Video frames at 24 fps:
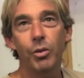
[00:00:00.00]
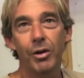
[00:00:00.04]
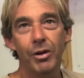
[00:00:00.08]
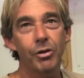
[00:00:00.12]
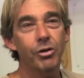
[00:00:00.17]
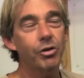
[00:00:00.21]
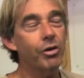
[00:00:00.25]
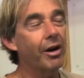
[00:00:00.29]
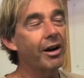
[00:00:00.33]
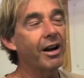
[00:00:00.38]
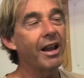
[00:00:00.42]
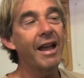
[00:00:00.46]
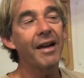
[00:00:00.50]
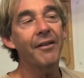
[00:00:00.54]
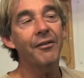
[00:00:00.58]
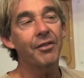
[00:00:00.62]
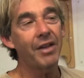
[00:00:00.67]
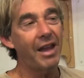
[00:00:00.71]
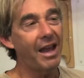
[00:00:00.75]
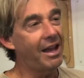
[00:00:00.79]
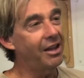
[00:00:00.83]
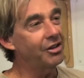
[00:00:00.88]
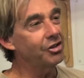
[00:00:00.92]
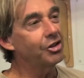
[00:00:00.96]
We were trying to have
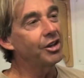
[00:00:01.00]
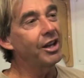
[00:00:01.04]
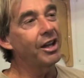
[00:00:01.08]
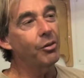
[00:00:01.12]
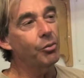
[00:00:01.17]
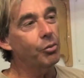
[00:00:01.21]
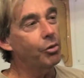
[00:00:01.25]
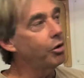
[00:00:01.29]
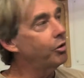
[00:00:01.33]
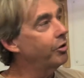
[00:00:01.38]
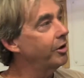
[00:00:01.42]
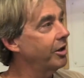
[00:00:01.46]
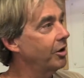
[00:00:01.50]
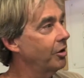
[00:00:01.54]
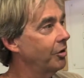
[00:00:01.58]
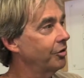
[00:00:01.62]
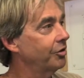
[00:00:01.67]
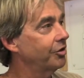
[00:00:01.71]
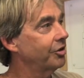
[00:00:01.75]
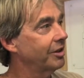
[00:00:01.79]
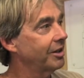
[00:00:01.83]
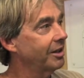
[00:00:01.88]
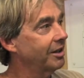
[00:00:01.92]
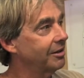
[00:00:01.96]
cast net
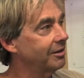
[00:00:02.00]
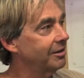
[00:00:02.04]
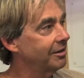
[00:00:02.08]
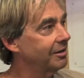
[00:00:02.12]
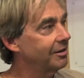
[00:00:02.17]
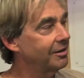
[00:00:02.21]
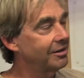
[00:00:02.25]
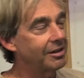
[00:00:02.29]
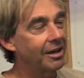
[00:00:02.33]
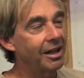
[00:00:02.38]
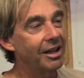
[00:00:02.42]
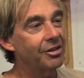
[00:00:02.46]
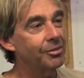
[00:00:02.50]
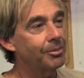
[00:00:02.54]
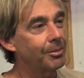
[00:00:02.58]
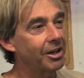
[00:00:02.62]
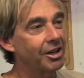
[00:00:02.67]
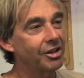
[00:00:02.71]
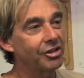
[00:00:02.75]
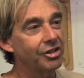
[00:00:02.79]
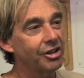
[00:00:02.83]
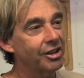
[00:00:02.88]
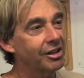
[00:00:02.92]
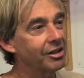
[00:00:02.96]
rodeos to get as many
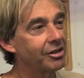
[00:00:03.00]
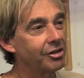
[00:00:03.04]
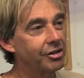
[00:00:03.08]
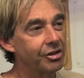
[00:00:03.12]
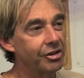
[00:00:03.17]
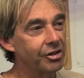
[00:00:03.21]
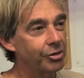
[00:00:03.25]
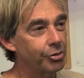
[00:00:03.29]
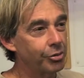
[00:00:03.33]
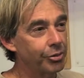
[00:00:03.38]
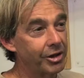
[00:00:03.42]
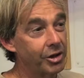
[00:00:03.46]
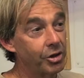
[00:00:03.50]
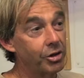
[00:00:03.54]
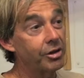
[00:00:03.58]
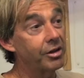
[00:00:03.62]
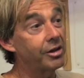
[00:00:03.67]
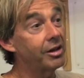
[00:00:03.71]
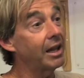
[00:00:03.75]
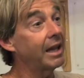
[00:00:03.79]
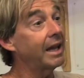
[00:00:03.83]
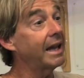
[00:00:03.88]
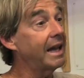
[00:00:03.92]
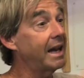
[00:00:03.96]
cichlids as we
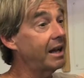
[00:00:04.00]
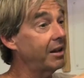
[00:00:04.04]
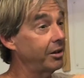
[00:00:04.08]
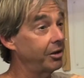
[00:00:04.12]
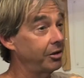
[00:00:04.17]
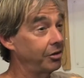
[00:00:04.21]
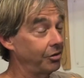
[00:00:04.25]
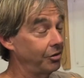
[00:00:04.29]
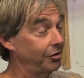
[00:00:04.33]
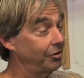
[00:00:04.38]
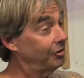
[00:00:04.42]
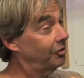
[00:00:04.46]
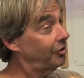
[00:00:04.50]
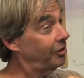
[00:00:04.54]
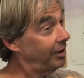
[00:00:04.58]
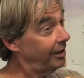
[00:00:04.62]
could, like out of the dunes